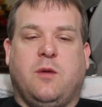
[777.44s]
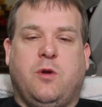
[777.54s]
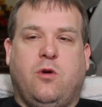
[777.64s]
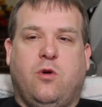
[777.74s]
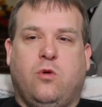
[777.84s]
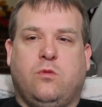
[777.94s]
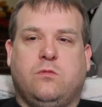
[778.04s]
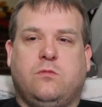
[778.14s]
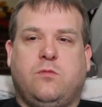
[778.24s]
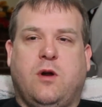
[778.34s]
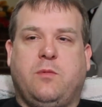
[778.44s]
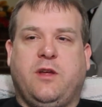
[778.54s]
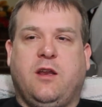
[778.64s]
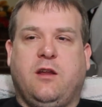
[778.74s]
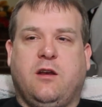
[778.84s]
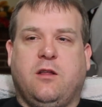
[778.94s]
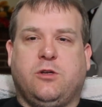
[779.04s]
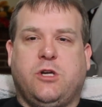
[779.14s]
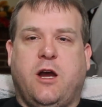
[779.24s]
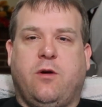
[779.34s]
coming home, probably getting
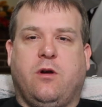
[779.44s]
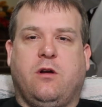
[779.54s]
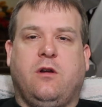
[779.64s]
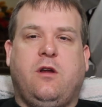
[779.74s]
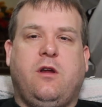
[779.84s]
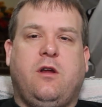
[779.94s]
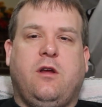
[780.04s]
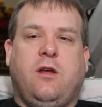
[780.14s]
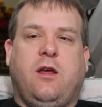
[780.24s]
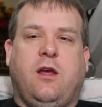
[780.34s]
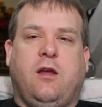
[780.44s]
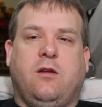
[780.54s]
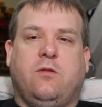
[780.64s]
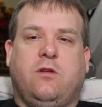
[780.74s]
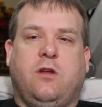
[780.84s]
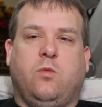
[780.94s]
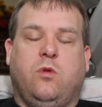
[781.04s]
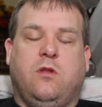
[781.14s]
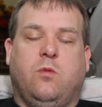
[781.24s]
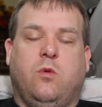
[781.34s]
another shower, and
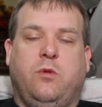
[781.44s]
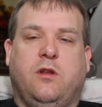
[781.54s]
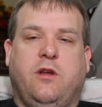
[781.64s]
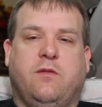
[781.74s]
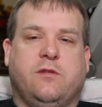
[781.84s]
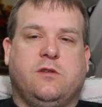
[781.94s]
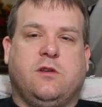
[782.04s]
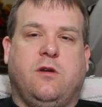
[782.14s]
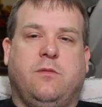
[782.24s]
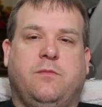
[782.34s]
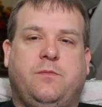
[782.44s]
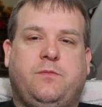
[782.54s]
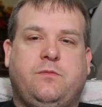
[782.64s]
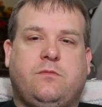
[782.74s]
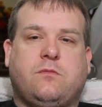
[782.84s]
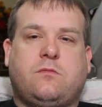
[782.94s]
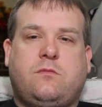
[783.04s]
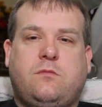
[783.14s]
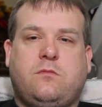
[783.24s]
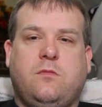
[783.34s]
then we'll be leaving. So,
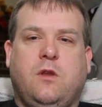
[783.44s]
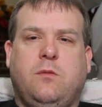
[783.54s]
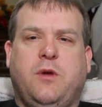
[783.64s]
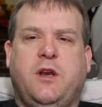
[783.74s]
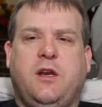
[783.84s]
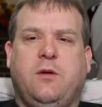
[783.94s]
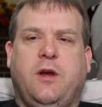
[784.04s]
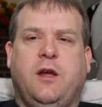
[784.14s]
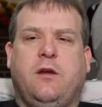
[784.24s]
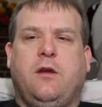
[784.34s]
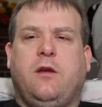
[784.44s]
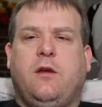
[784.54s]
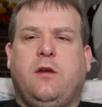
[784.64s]
but anyway,